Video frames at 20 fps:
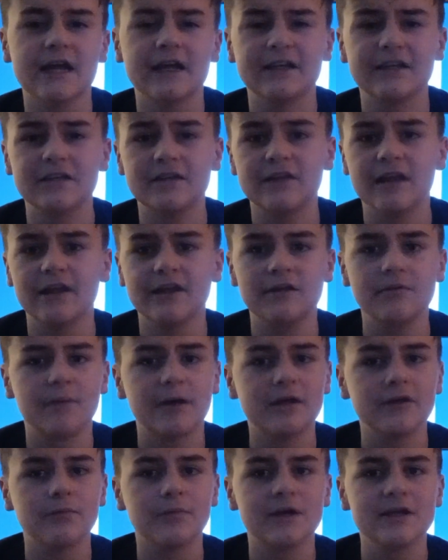and then you
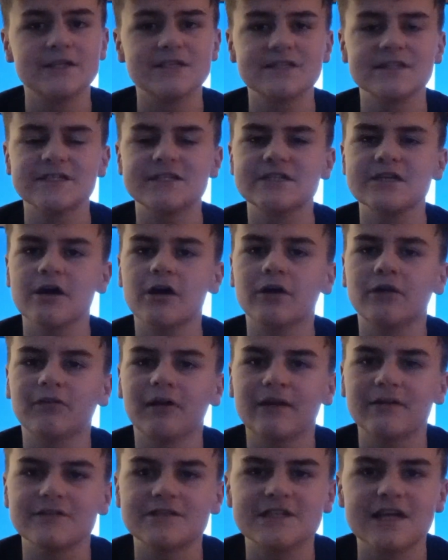make your way into this
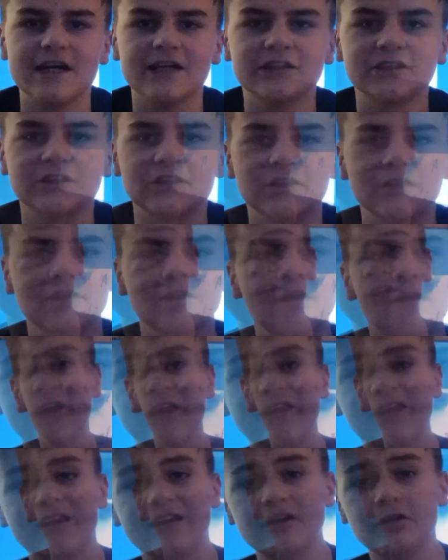turnaround section,
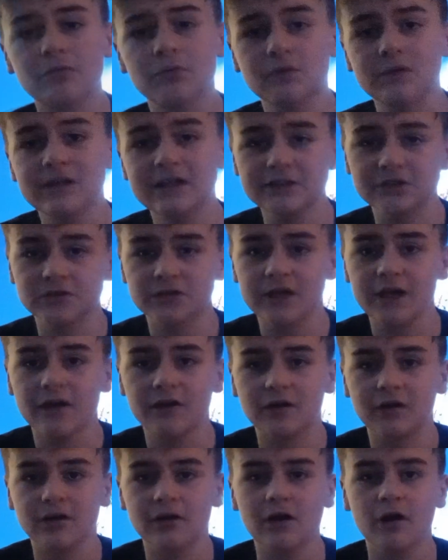and then you literally
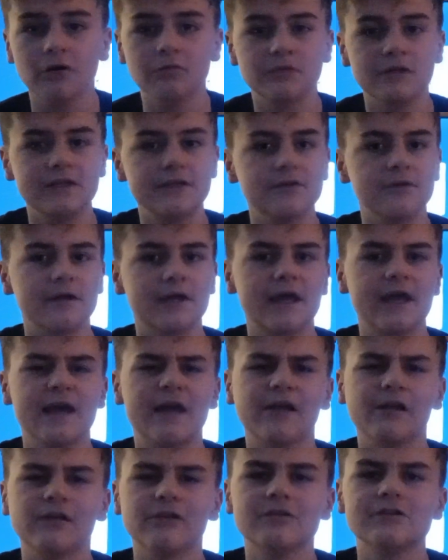are only doing
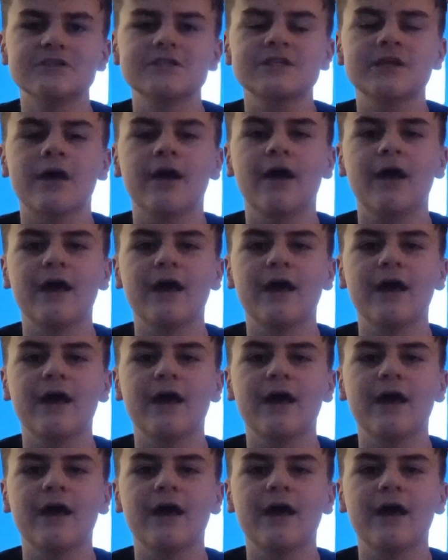hills,